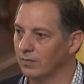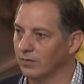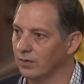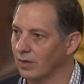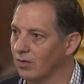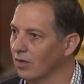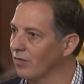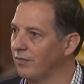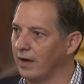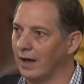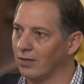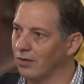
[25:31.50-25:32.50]
Just as
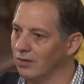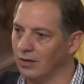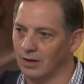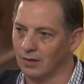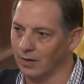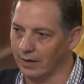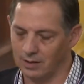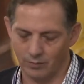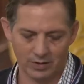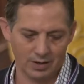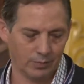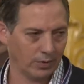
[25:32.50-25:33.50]
fast as you can click
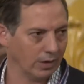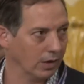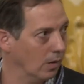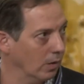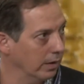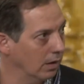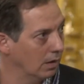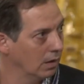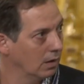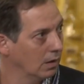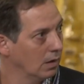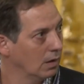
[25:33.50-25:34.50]
them, keep on going.
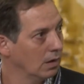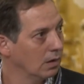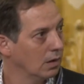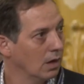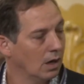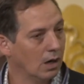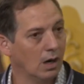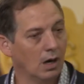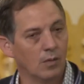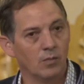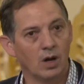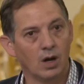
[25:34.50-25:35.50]

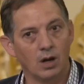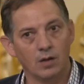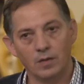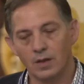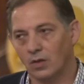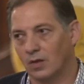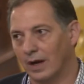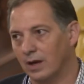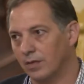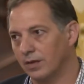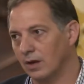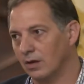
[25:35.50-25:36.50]
The
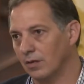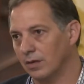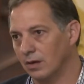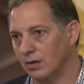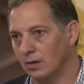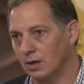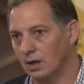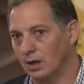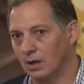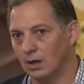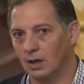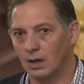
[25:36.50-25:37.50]
second thing you think you
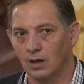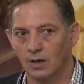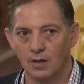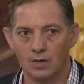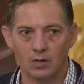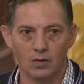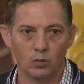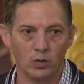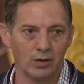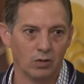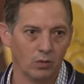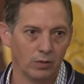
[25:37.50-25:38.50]
need is
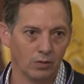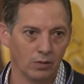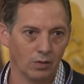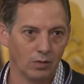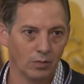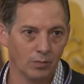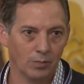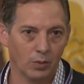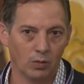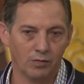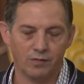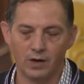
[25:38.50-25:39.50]
resources,
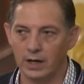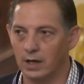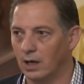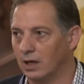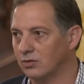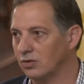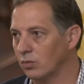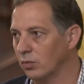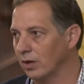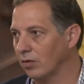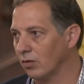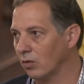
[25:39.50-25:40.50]
both financial
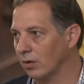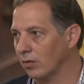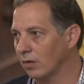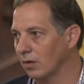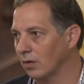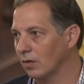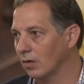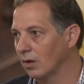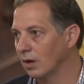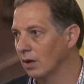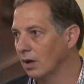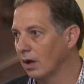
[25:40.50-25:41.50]
resources
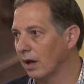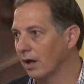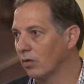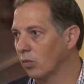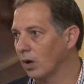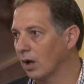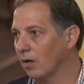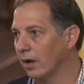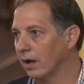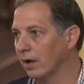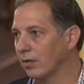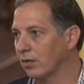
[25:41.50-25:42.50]
as well
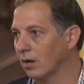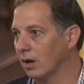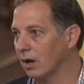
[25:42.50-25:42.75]
as